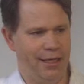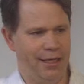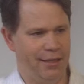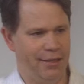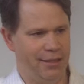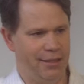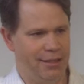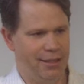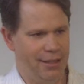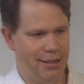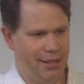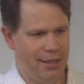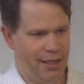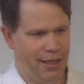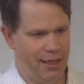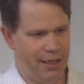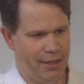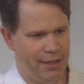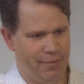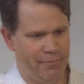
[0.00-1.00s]

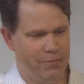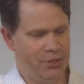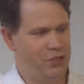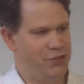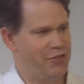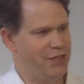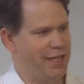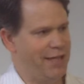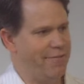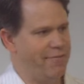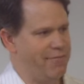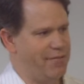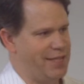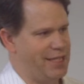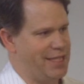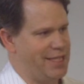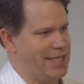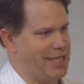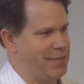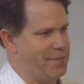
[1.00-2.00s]
and museum
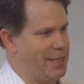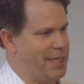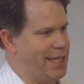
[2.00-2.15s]
fatigue